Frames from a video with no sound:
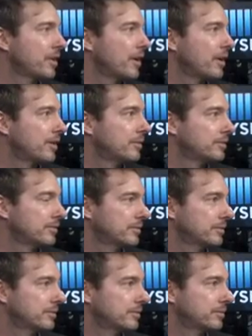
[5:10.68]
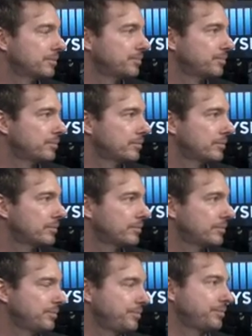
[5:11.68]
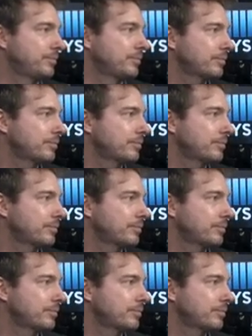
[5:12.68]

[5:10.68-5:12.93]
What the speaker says: No words are spoken by the person on screen.